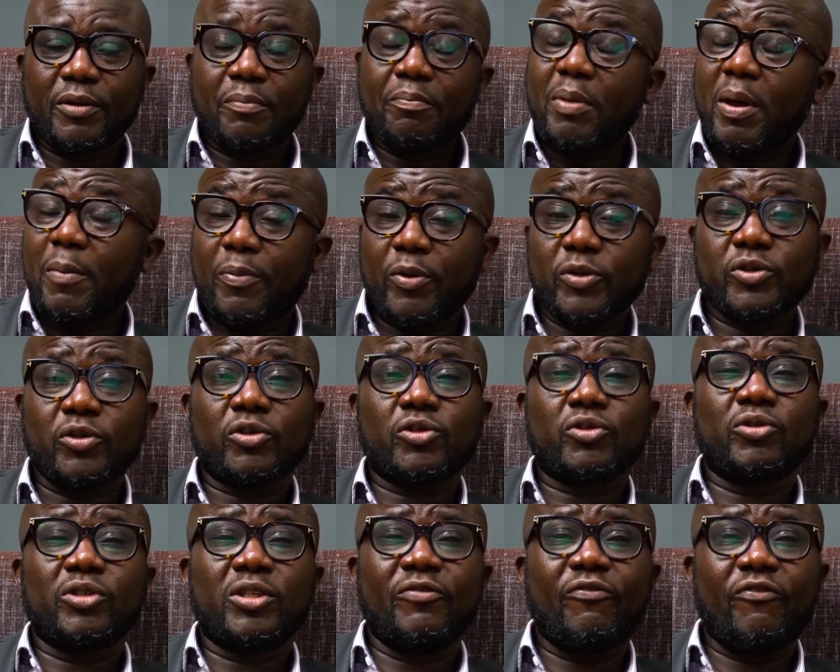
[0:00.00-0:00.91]
Purpose
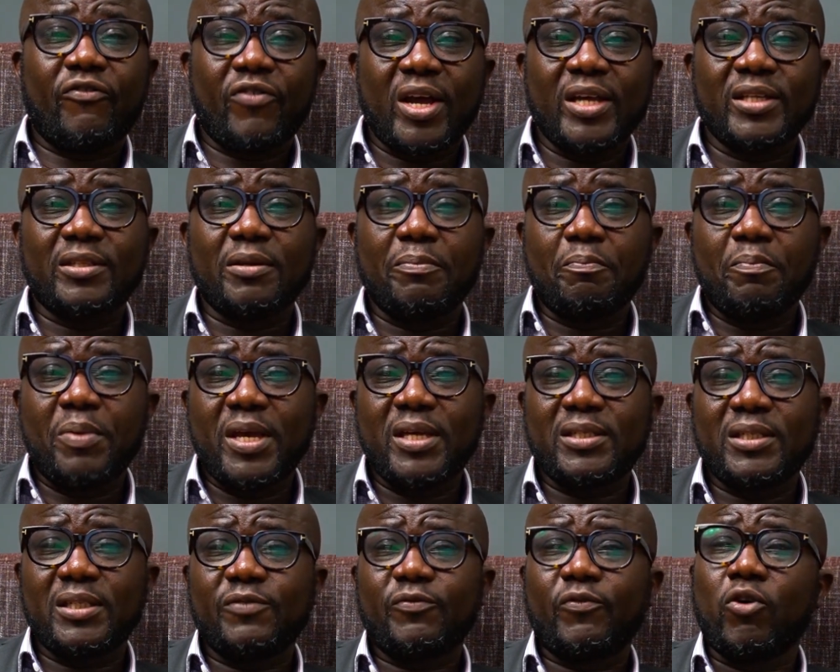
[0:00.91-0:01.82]
also defines the
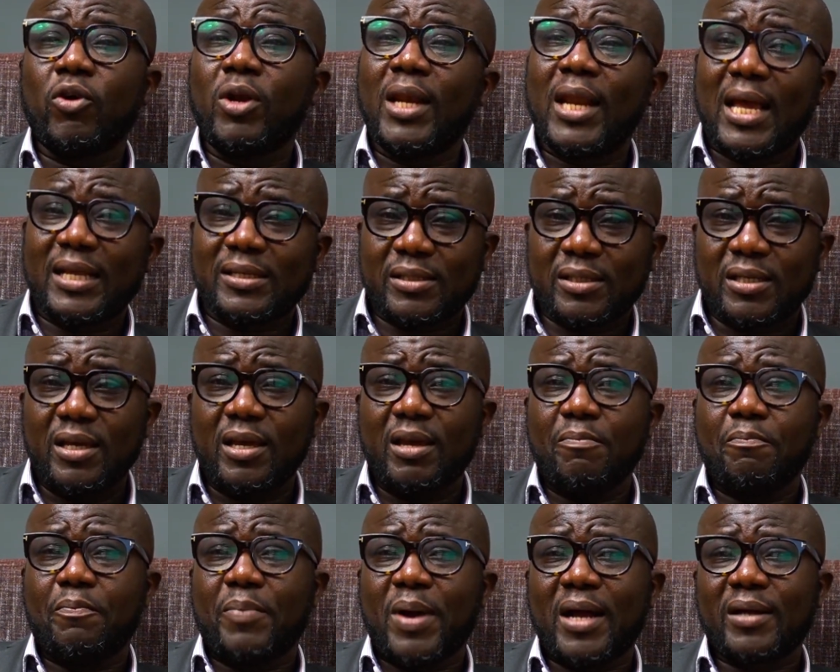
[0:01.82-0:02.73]
basis for lasting
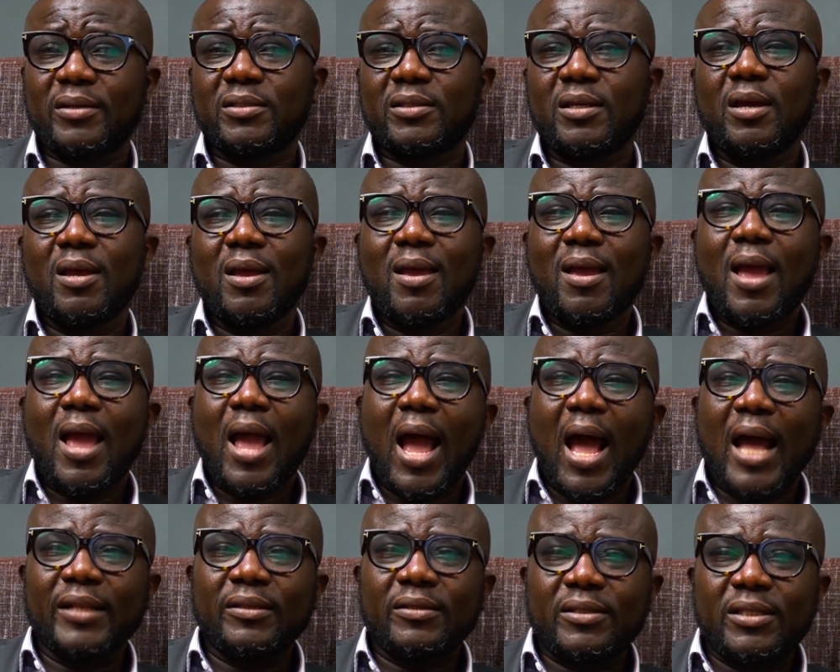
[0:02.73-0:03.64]
impact
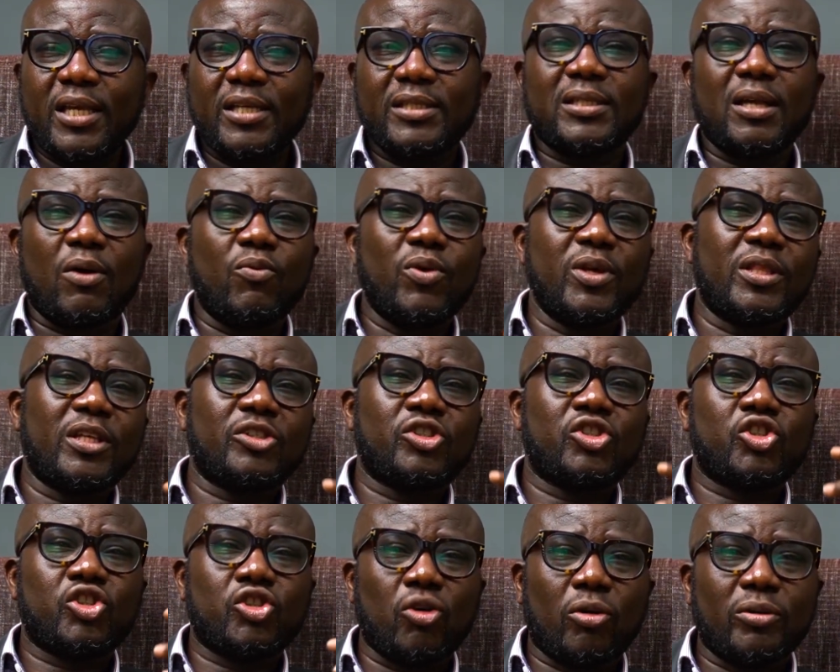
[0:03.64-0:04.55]
and takes away the
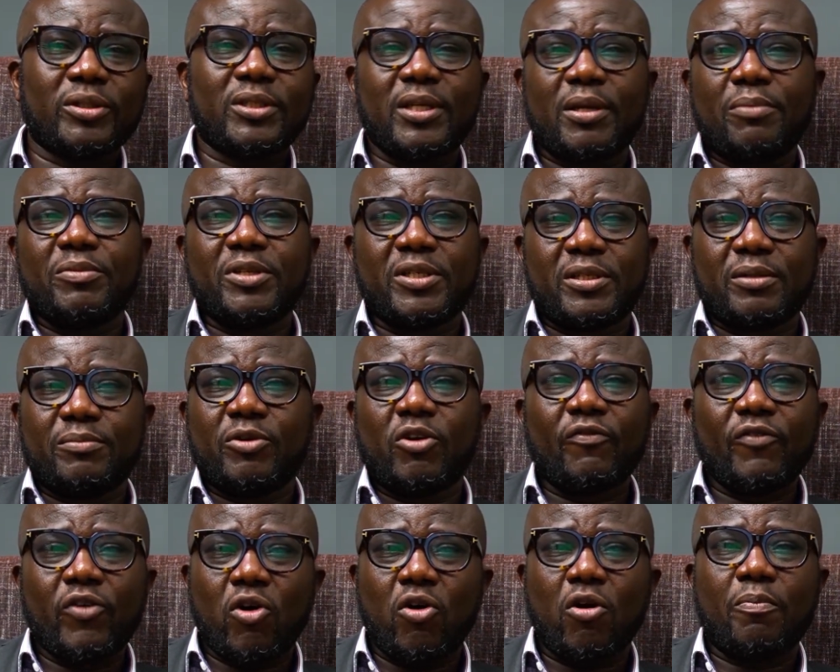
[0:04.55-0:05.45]
short-termism
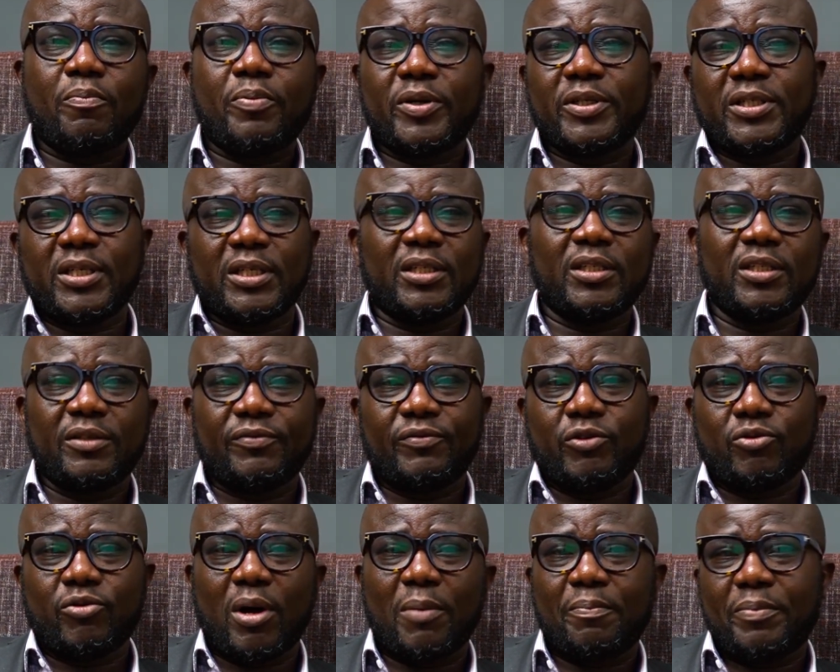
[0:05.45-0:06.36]
of corporate and
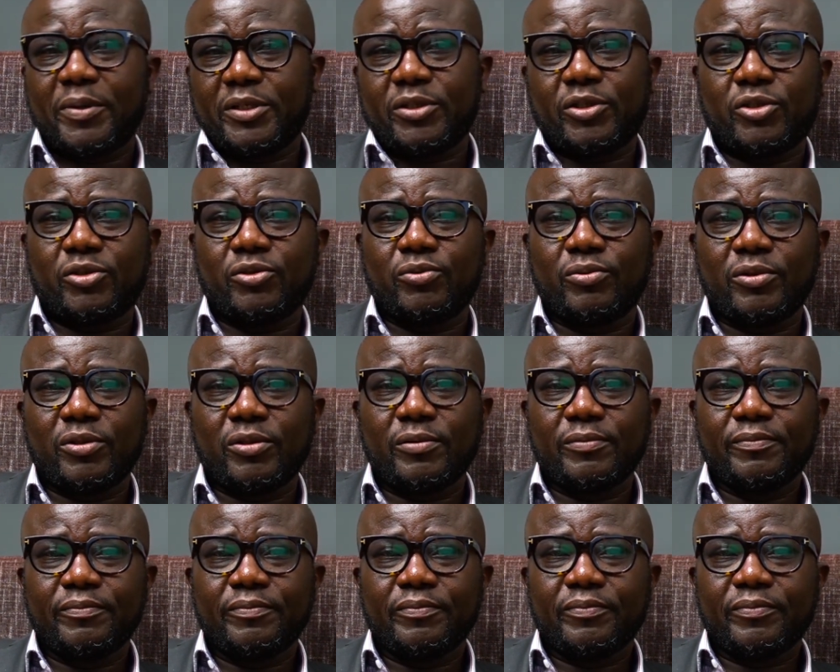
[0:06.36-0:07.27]
individual pursuits.
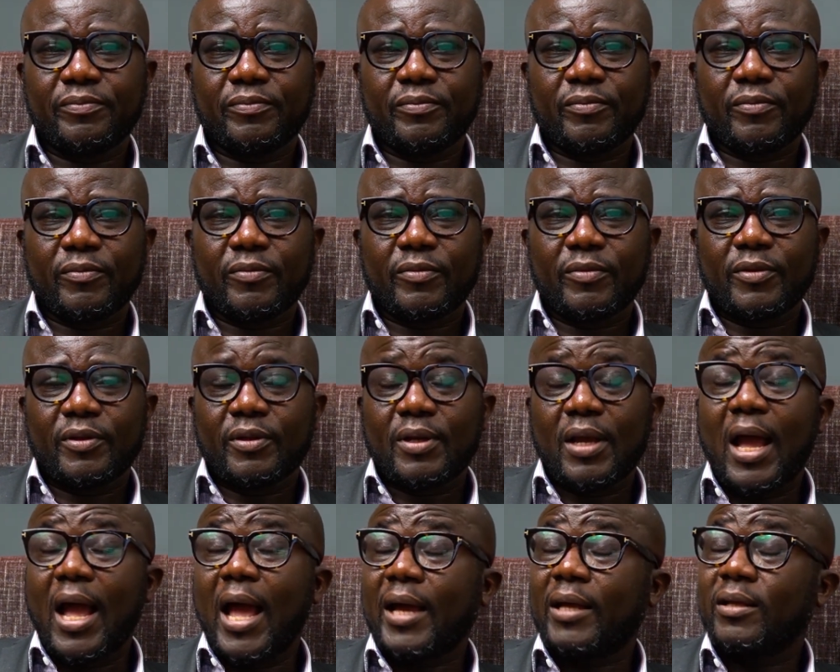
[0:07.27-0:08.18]

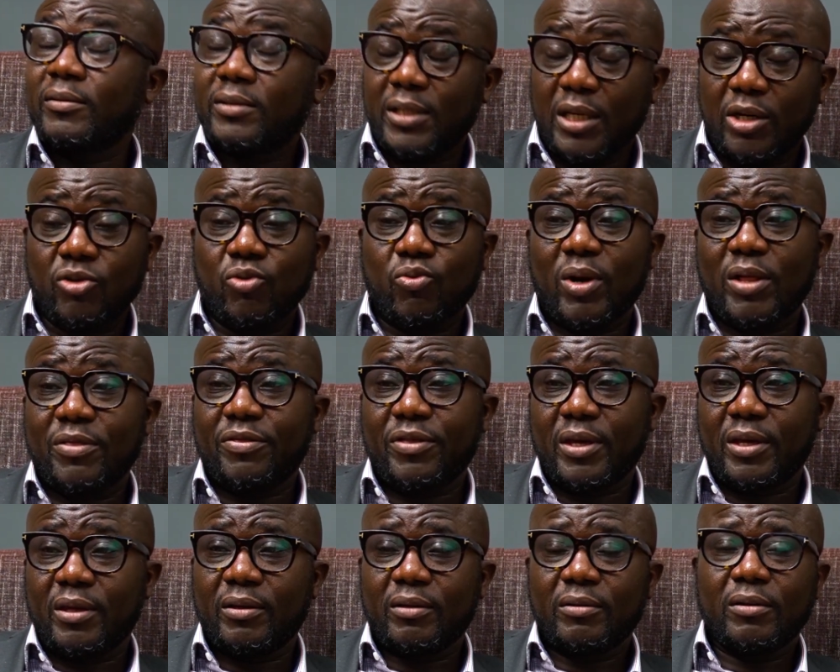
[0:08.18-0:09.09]
I can tell you one
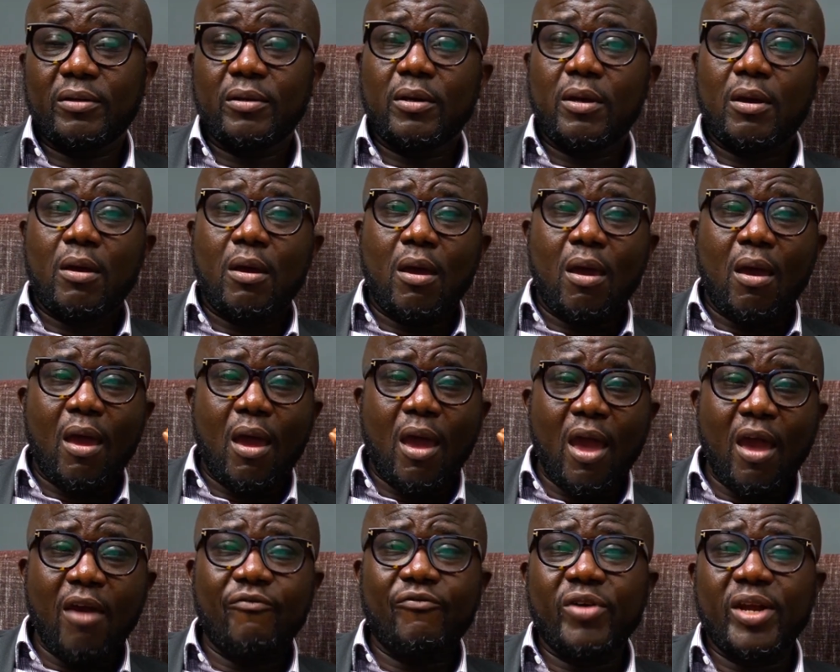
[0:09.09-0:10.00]
thing,
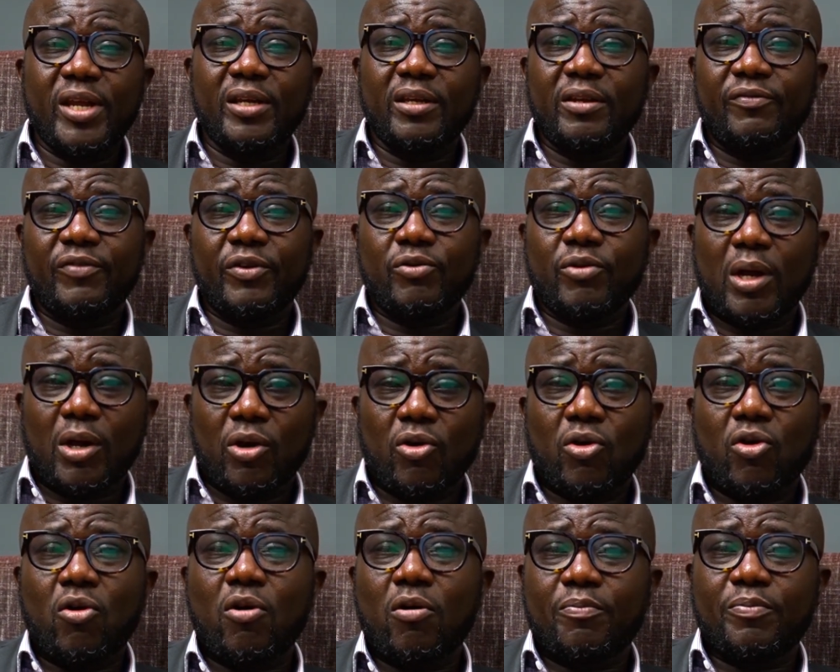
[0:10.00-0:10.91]
every individual or
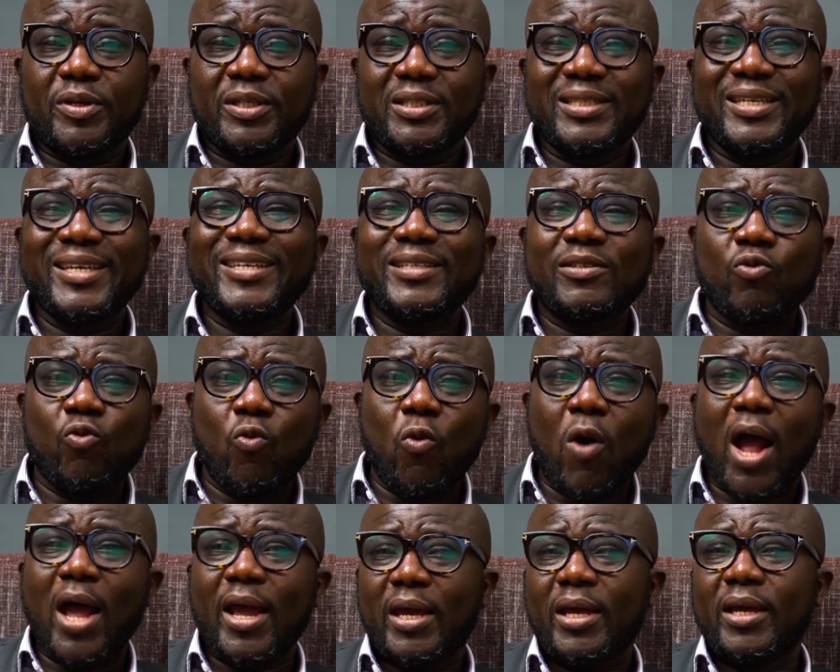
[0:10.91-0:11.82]
corporate is
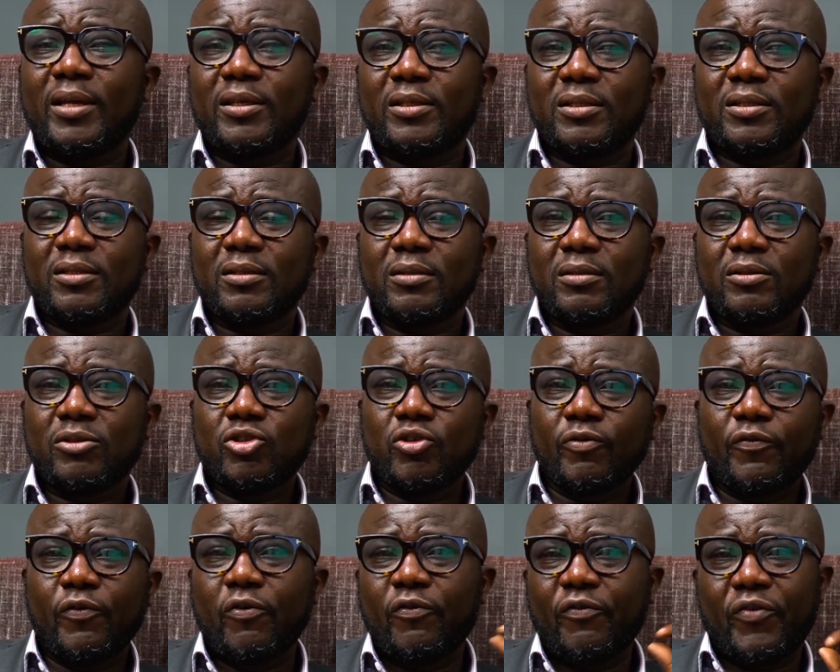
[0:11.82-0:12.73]
wired to
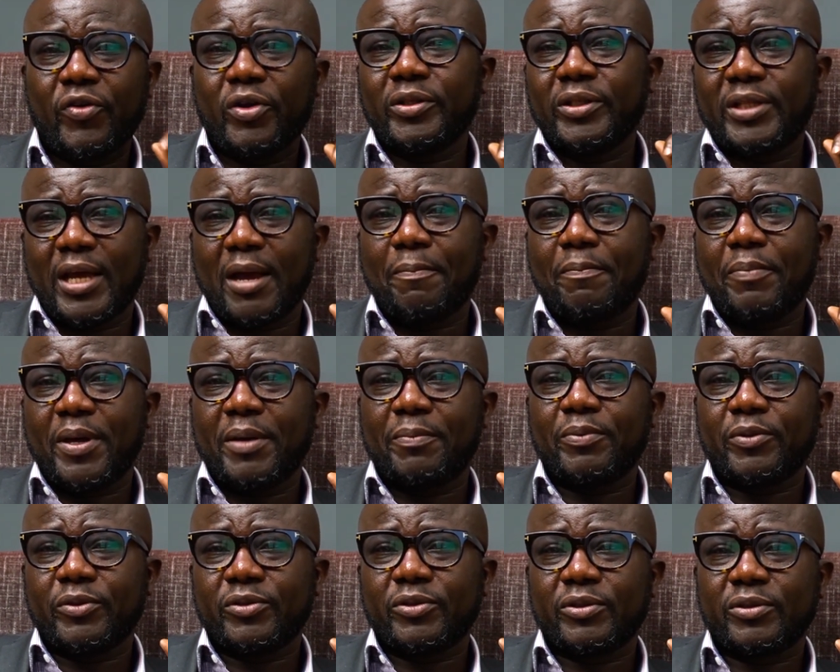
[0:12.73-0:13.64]
fulfill their
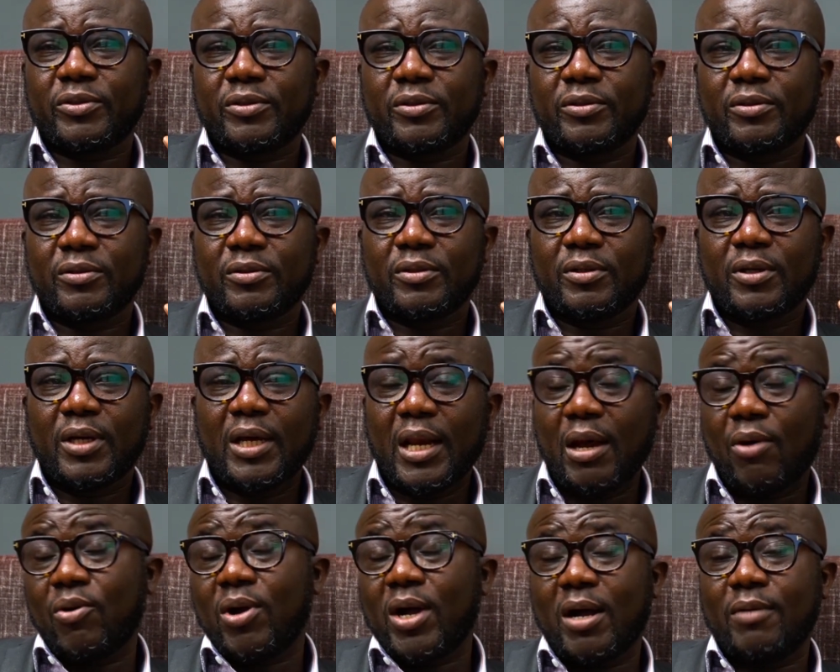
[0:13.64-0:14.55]
purpose, and
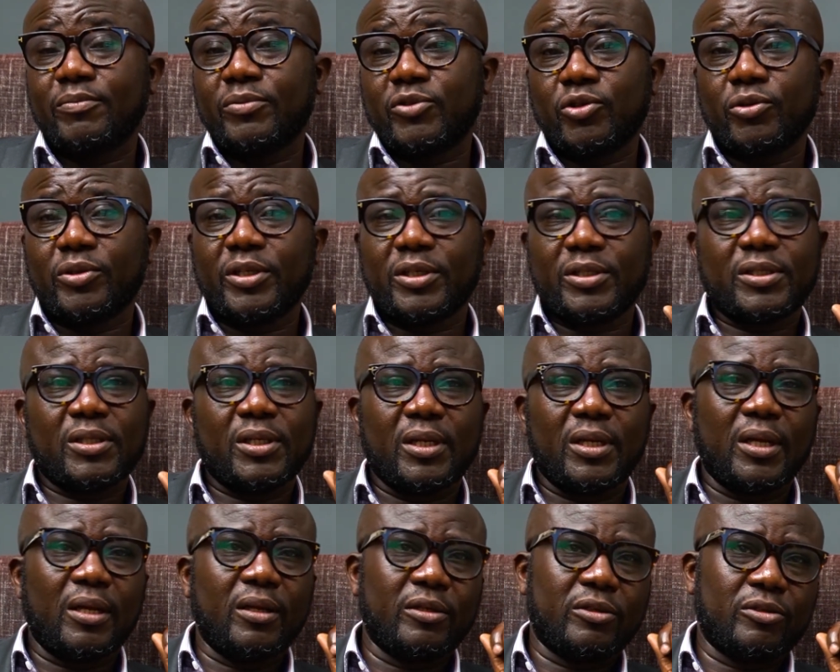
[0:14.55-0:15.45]
I will come to this
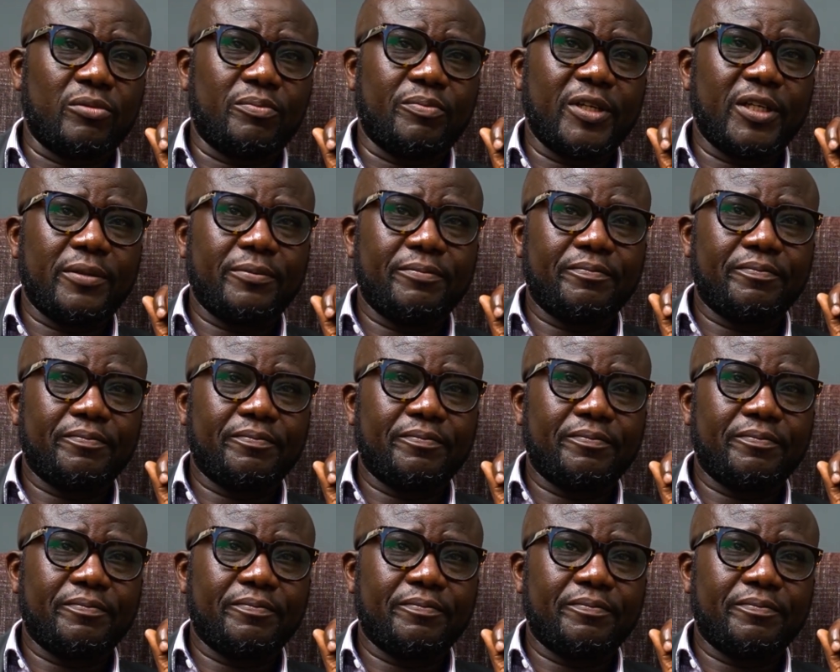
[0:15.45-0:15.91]
in a little bit.